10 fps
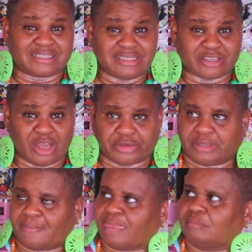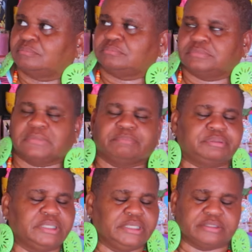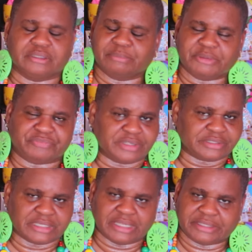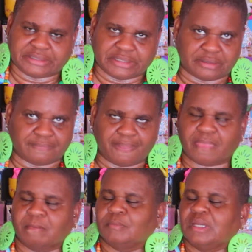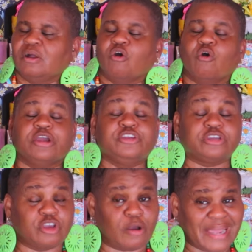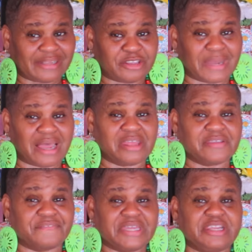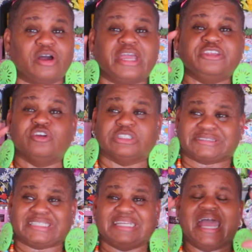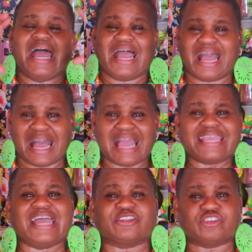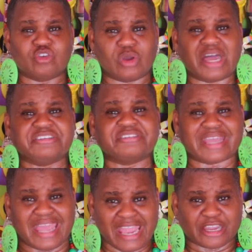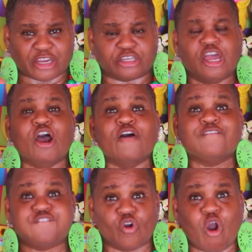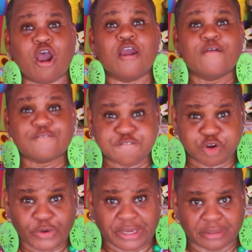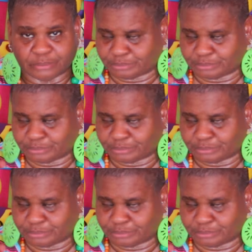click on it. Please don't let me forget to edit this. Or you can go back to my other video and you'll see how I got 200 acres for free.